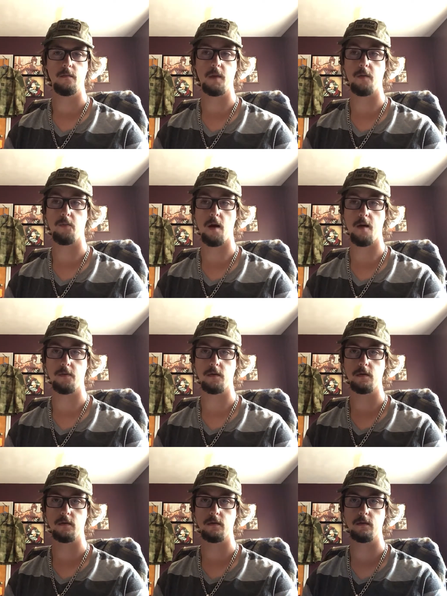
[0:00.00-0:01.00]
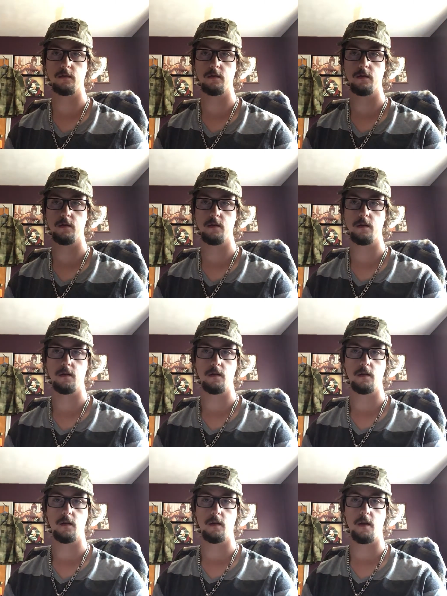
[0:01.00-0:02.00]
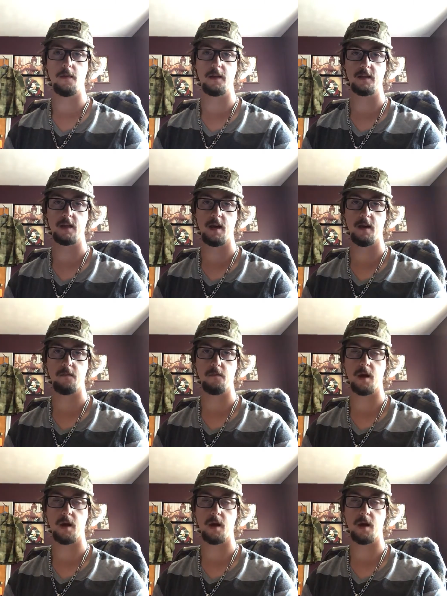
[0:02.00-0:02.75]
by Propper, and the same